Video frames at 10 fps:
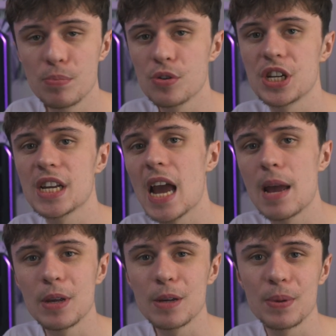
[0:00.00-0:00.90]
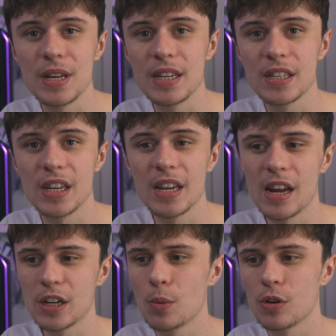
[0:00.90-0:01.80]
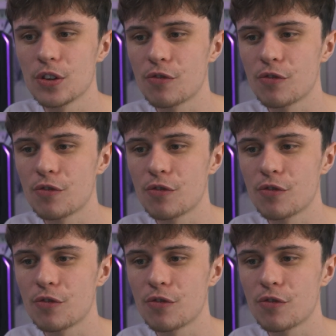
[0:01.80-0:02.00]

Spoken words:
budget gaming PC and you want